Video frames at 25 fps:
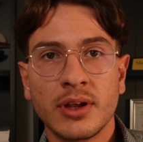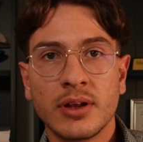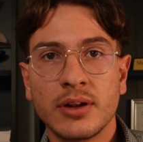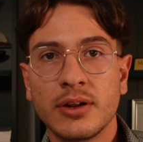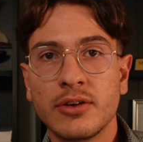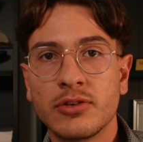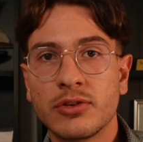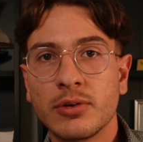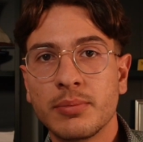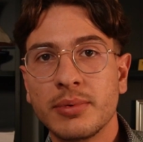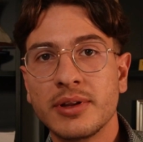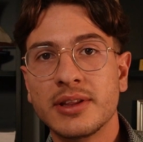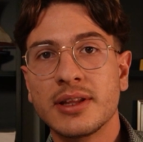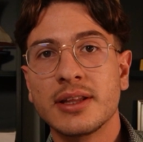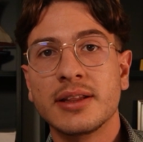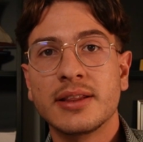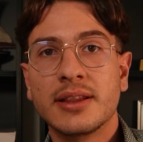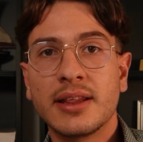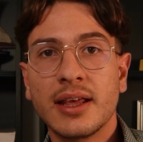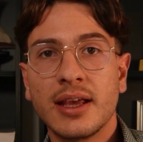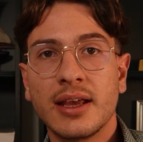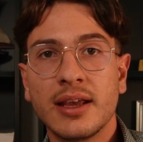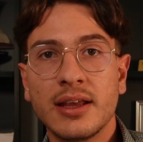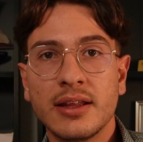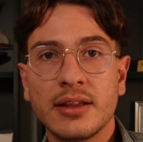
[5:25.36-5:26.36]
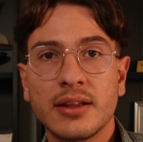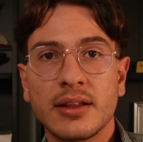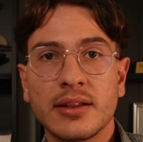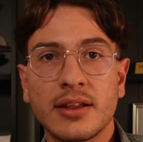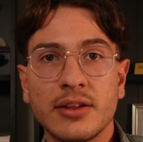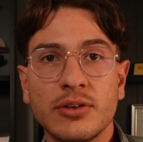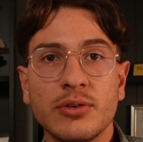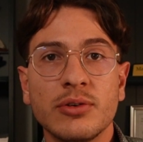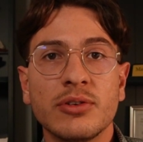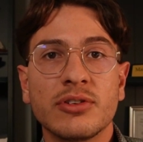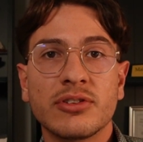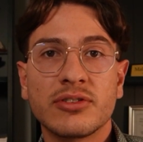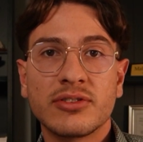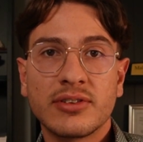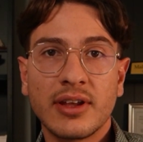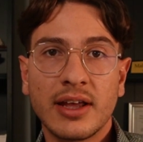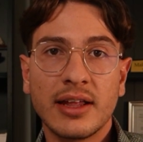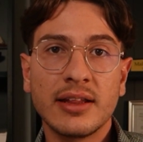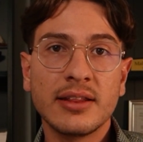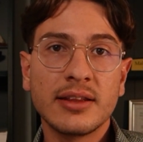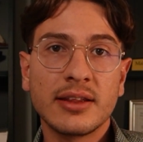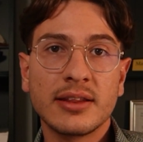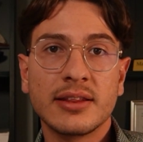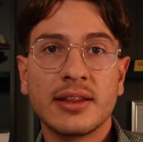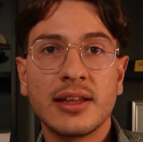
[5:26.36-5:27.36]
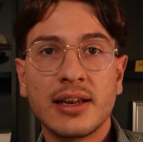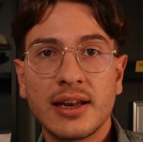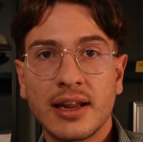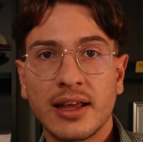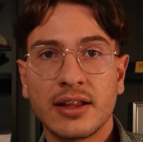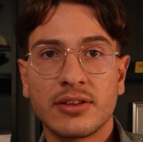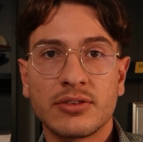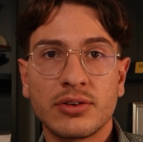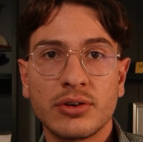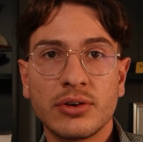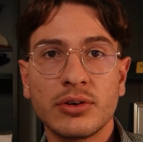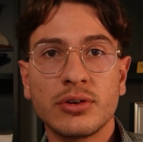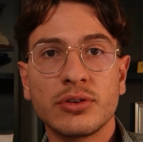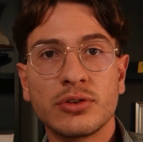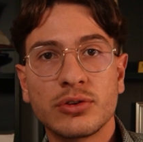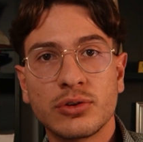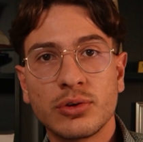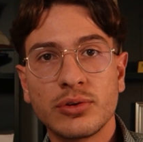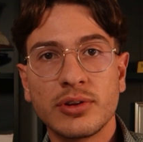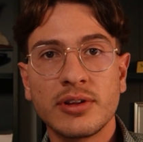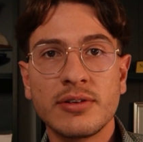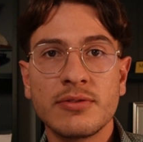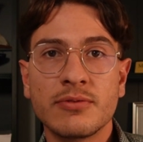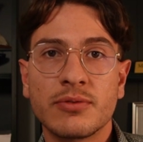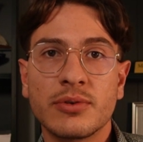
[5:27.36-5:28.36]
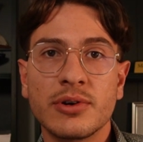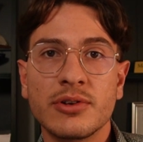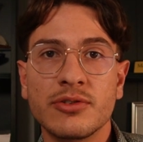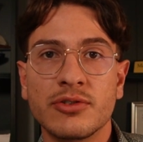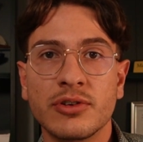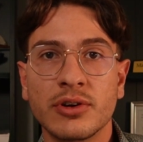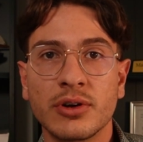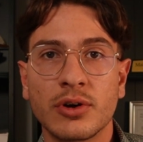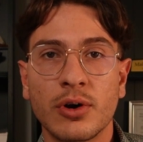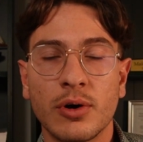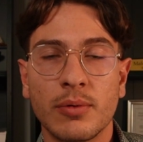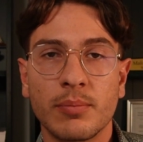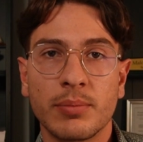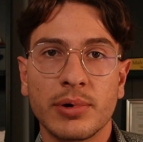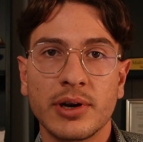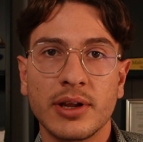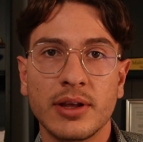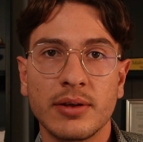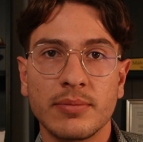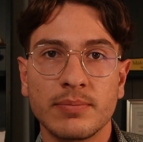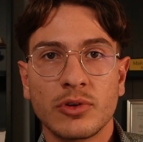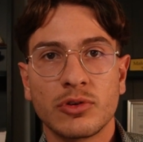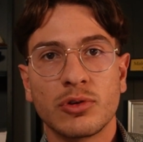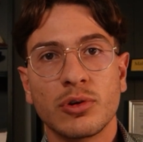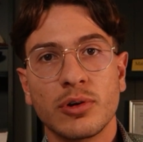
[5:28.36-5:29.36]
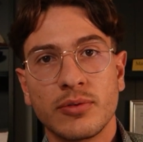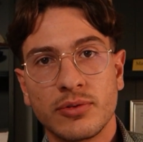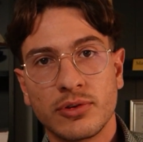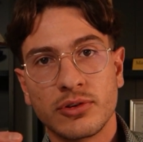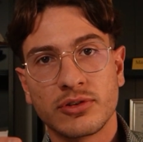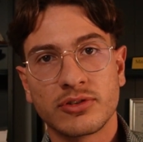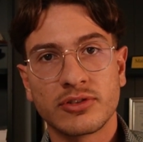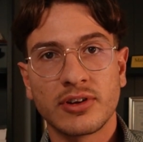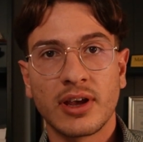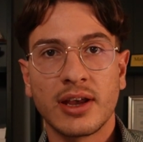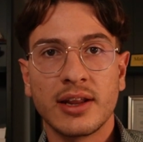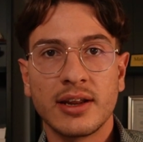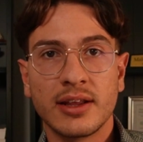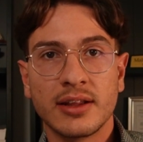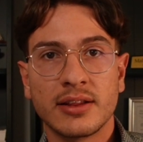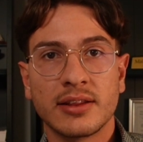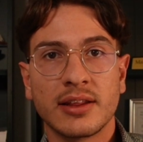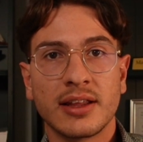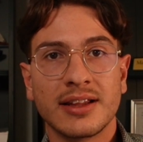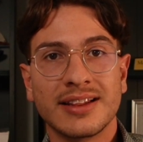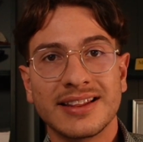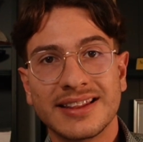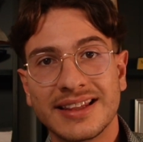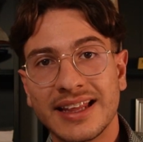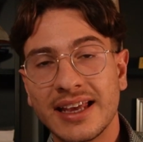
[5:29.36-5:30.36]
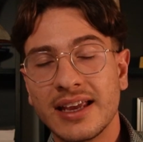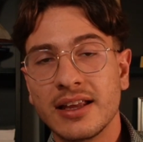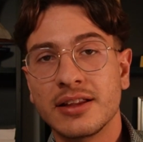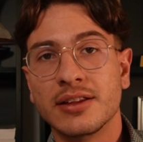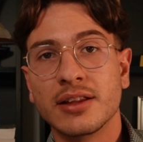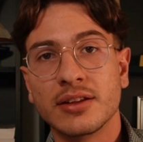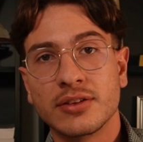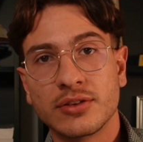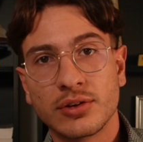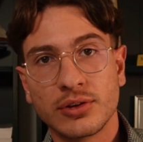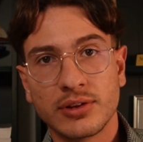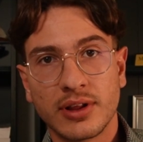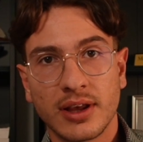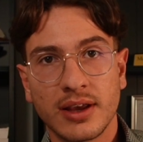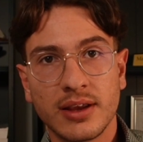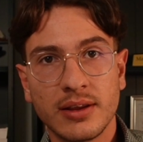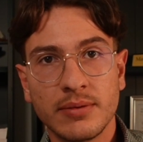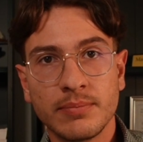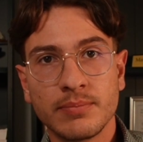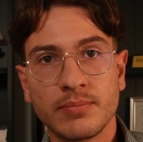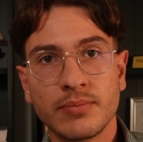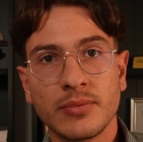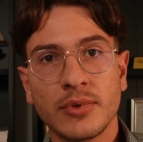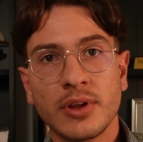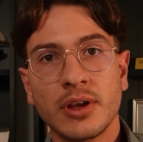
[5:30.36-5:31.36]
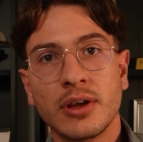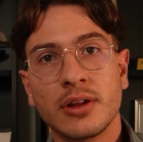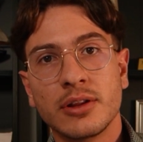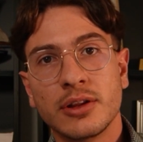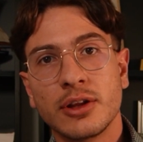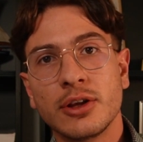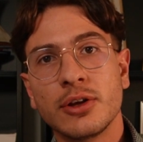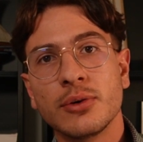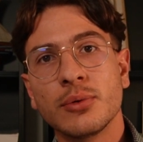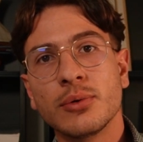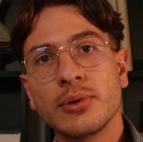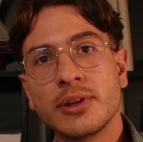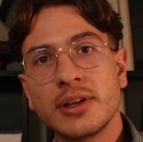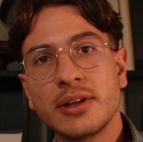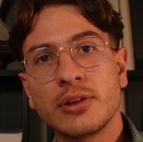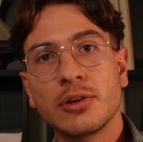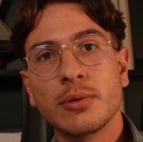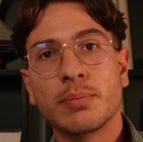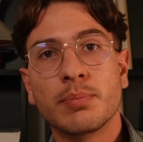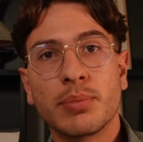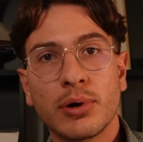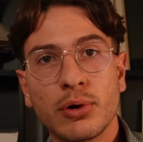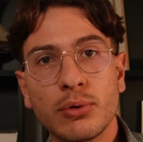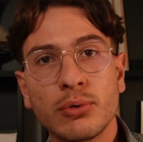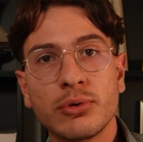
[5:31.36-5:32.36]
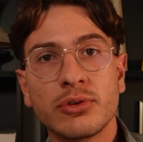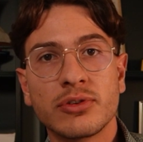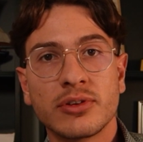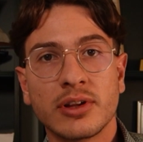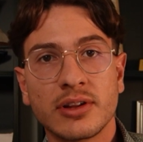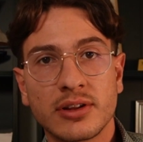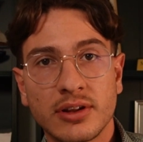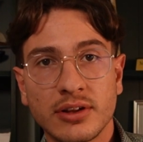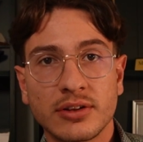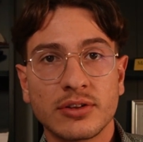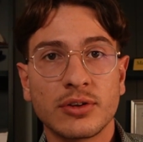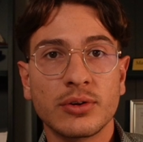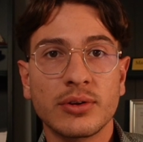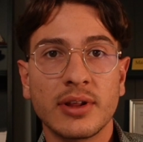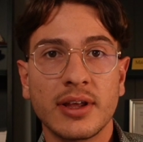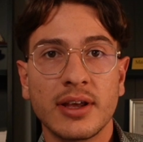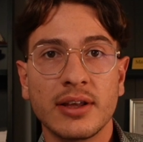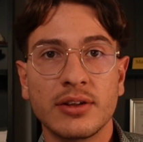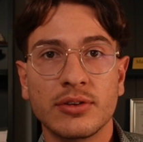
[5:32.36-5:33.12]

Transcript: needs to be the date that you send the letter to the infringing company. So if you sign it and date it today, then you will need to post it today